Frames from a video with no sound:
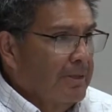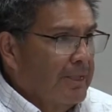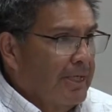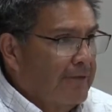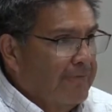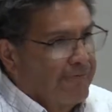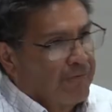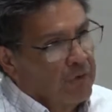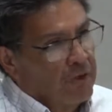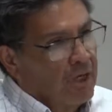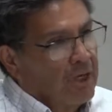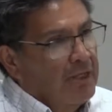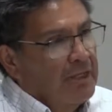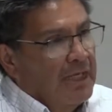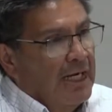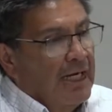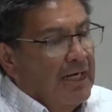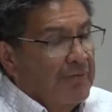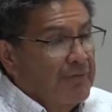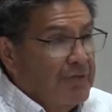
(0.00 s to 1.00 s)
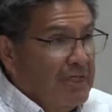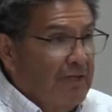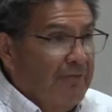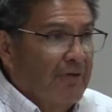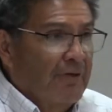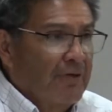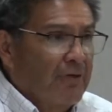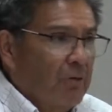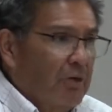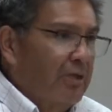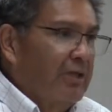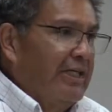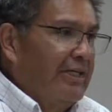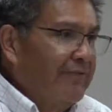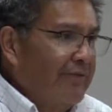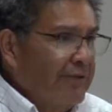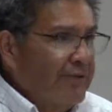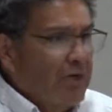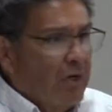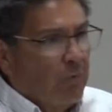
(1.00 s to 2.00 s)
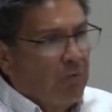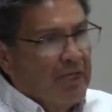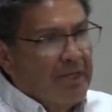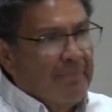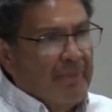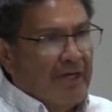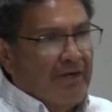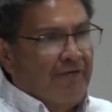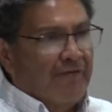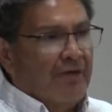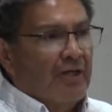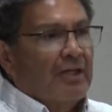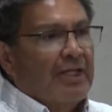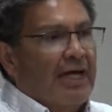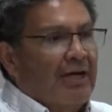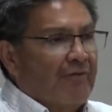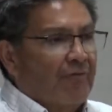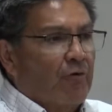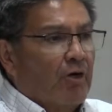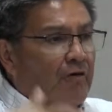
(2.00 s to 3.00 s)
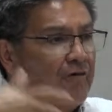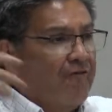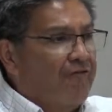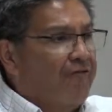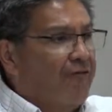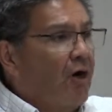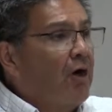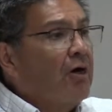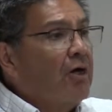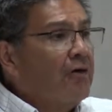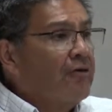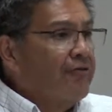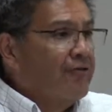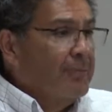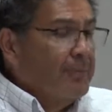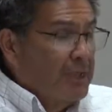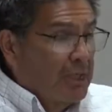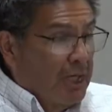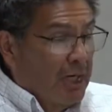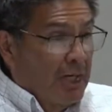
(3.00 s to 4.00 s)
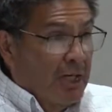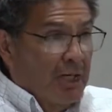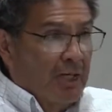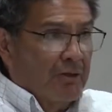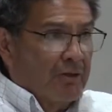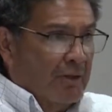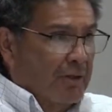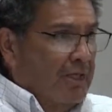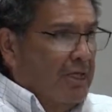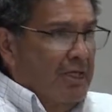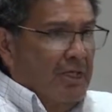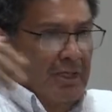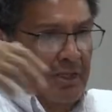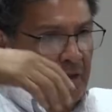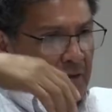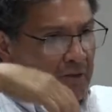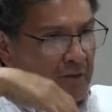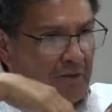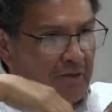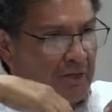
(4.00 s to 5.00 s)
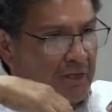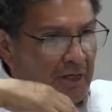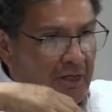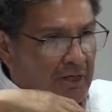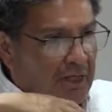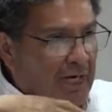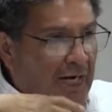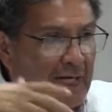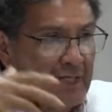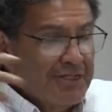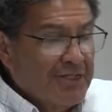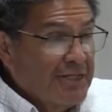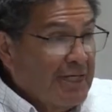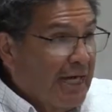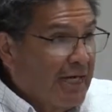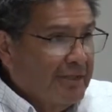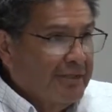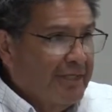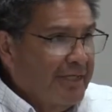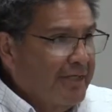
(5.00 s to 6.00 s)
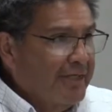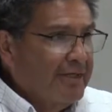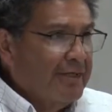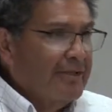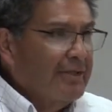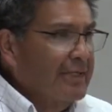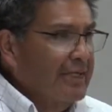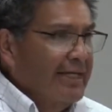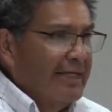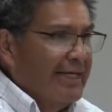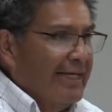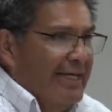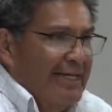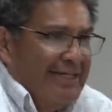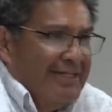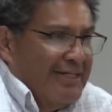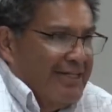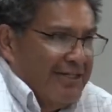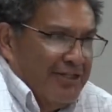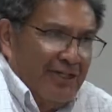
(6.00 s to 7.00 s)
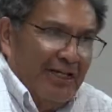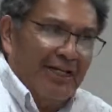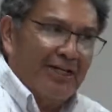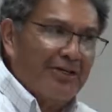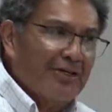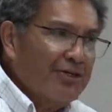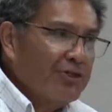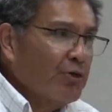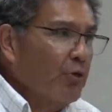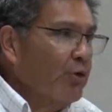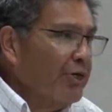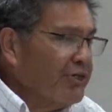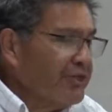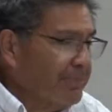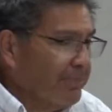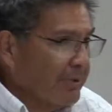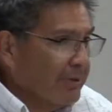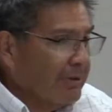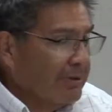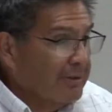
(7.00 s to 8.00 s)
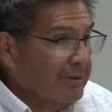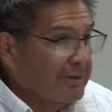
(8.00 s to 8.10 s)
And for our lives, even, even though we may feel like we're far from God or, or, or, or God's not near, He's as near as a whisper